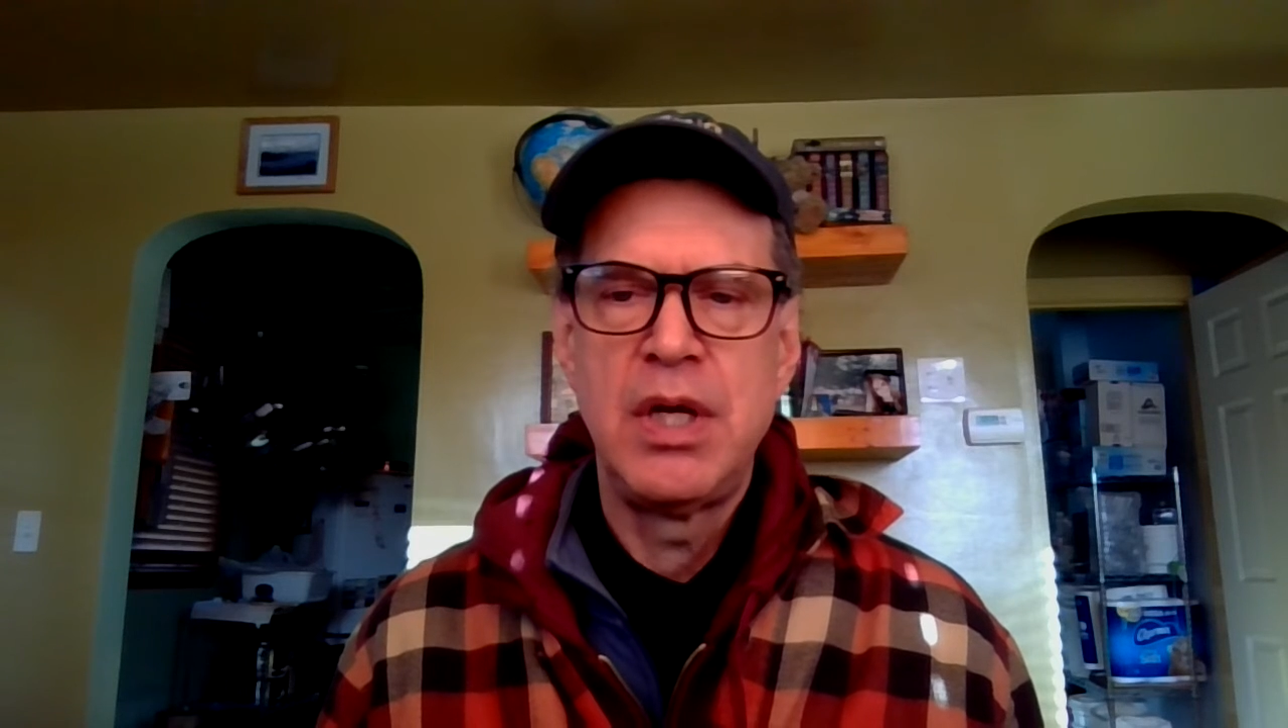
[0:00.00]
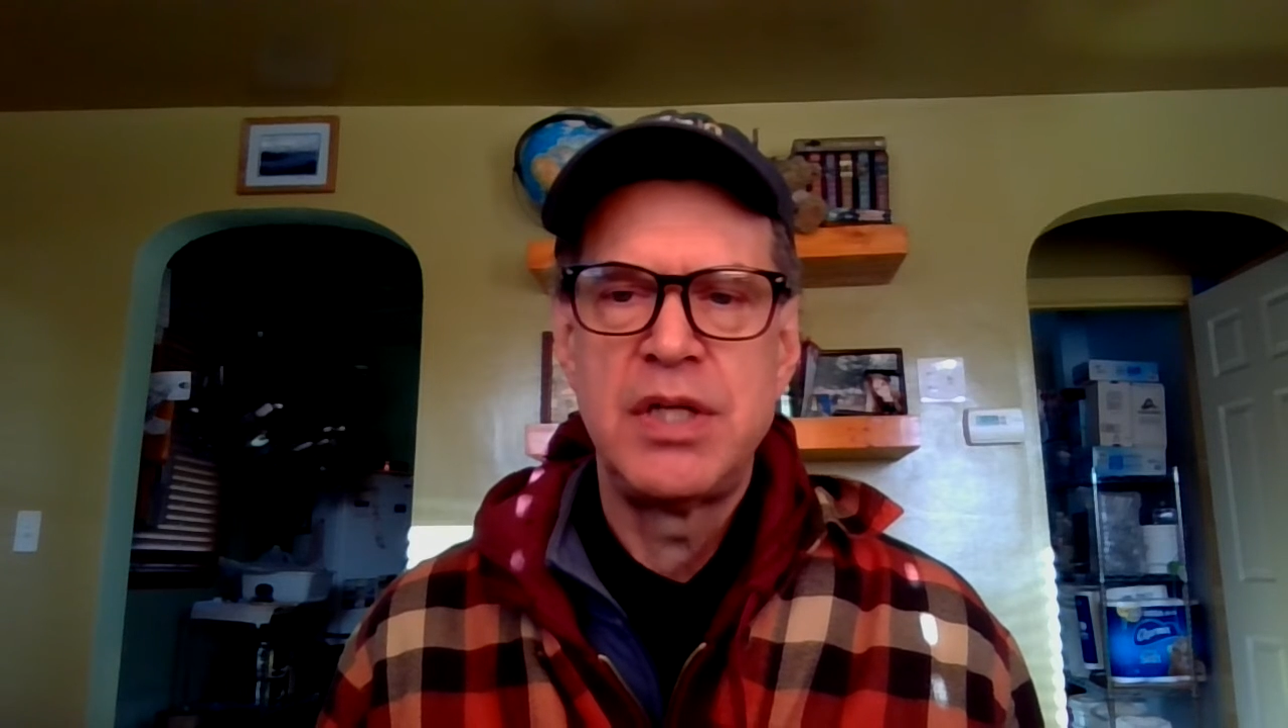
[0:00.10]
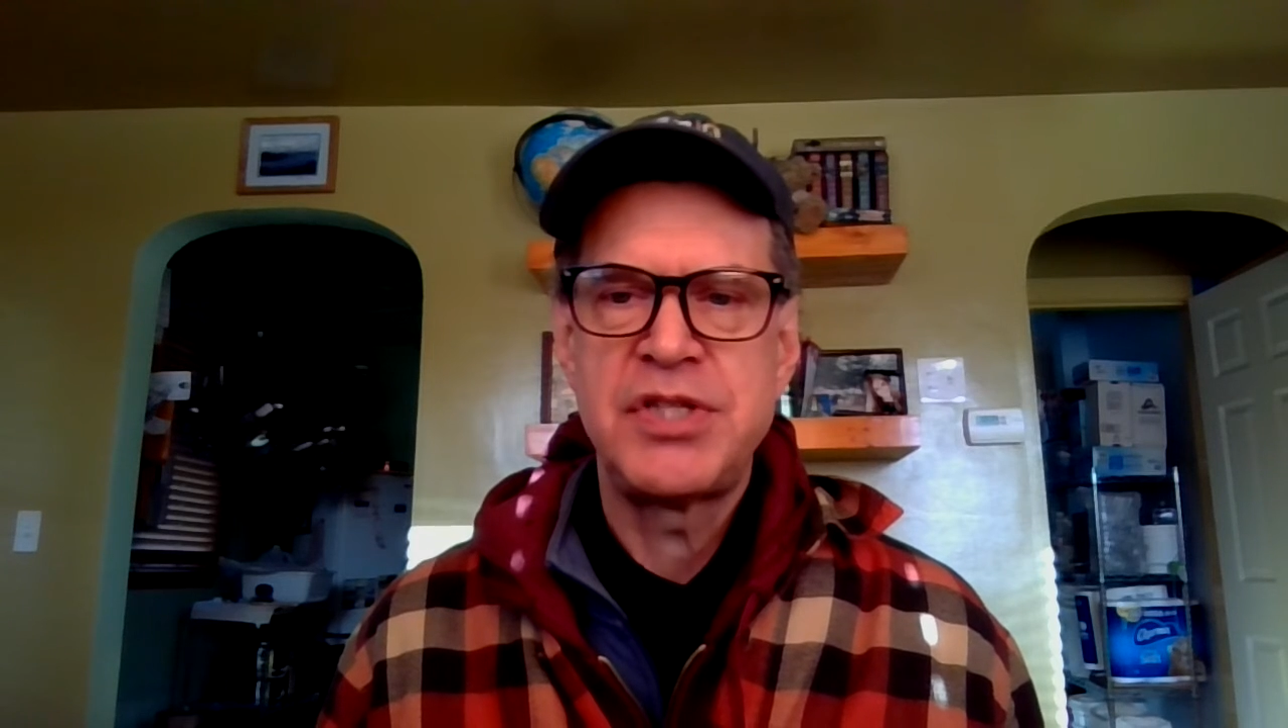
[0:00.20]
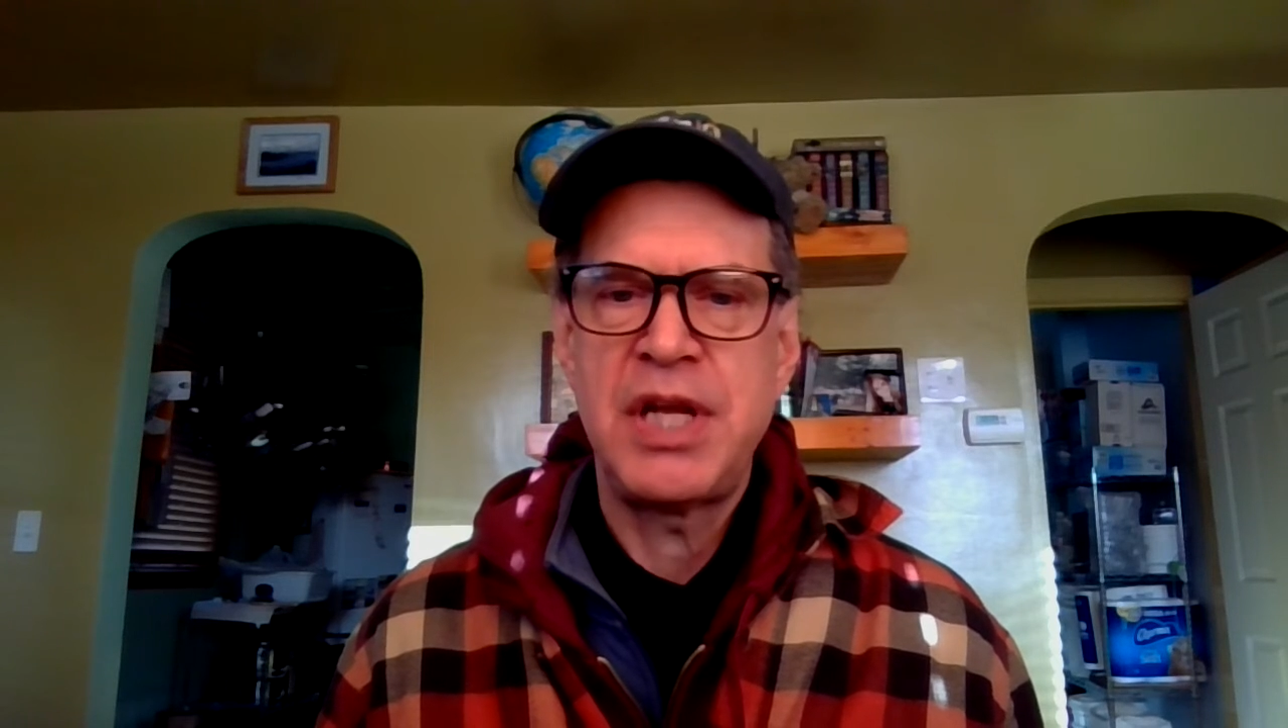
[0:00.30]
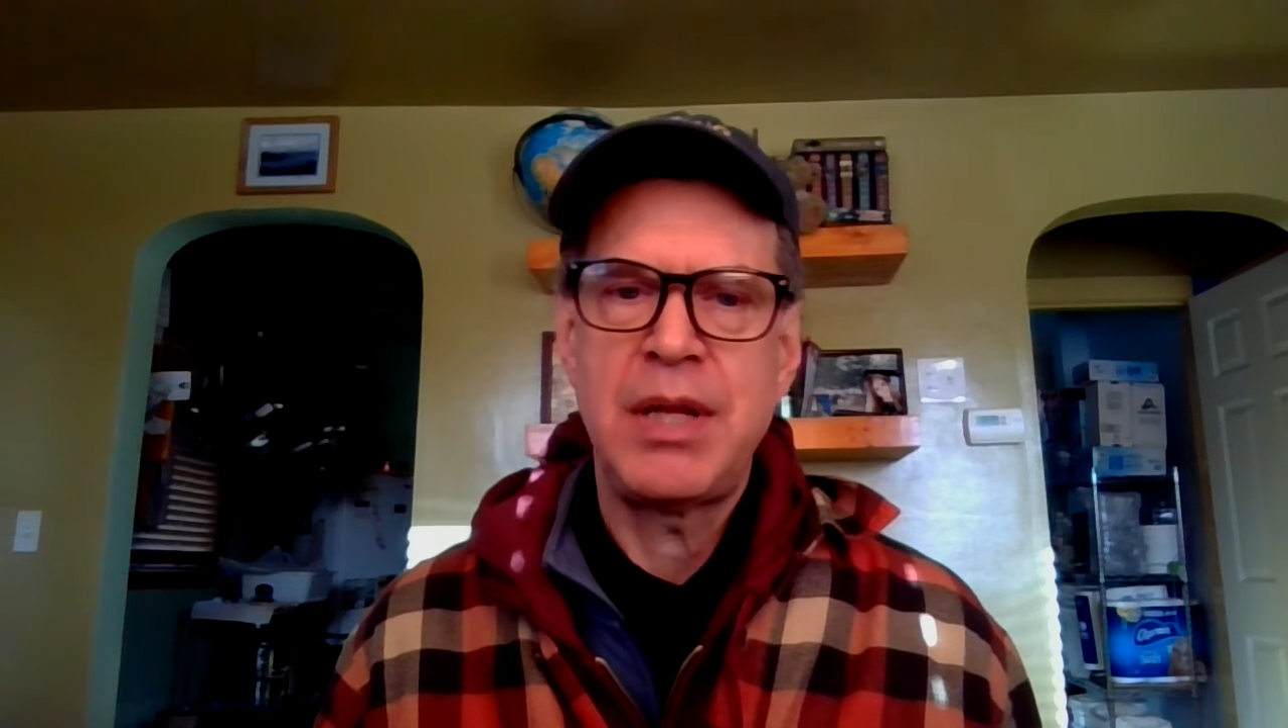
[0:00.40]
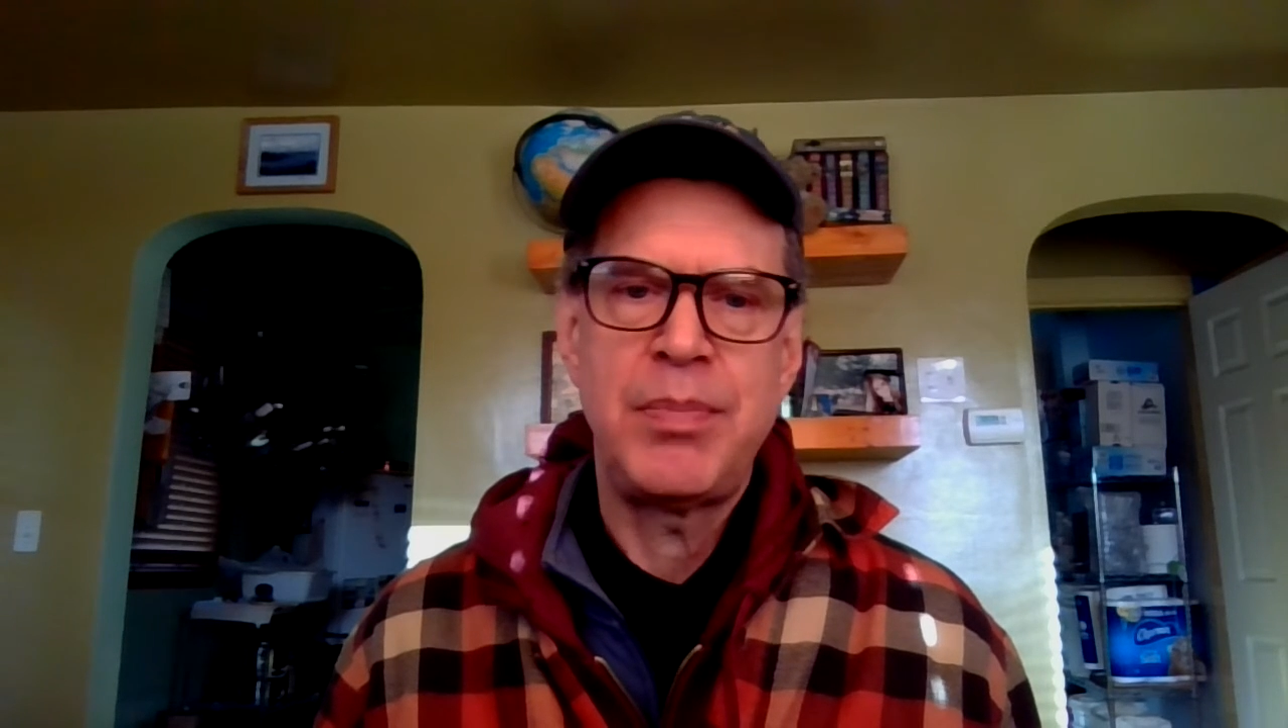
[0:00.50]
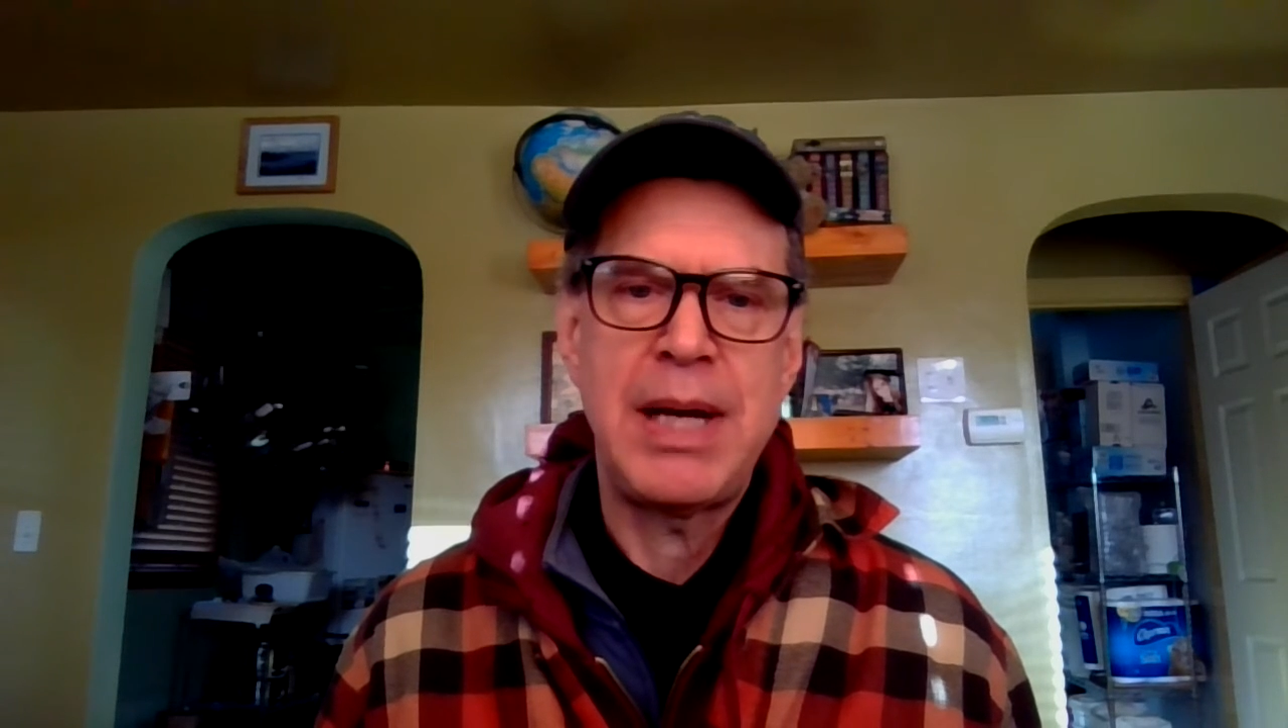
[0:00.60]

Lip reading: sending